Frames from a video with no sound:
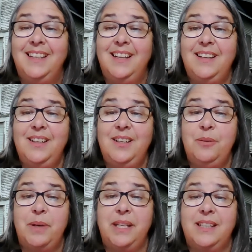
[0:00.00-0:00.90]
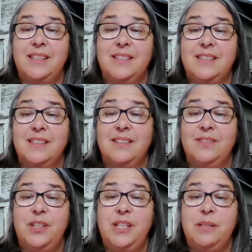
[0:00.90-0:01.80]
Oh my goodness.
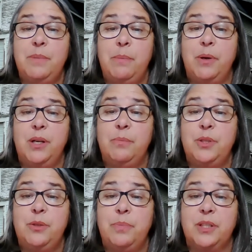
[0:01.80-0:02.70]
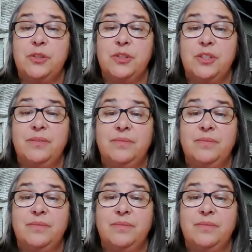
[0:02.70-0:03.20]
Where is my barn number 2 picture?